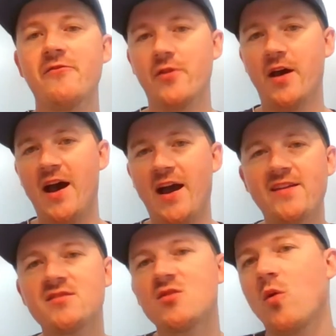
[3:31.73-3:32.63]
for the
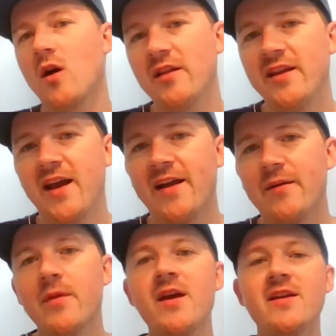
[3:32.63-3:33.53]
highest quality
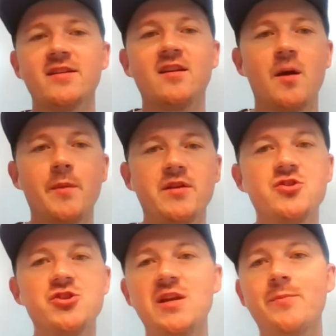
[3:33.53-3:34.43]
item to come in
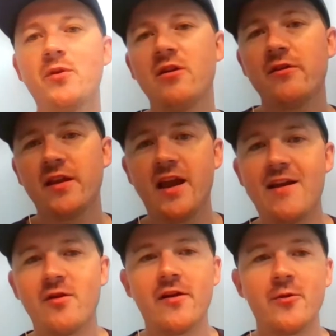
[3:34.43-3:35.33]
cheaper than
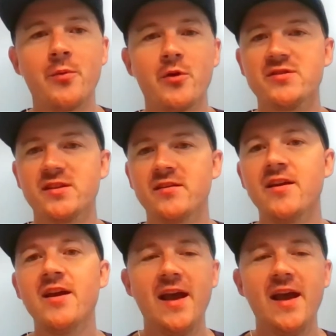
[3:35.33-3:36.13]
every other person.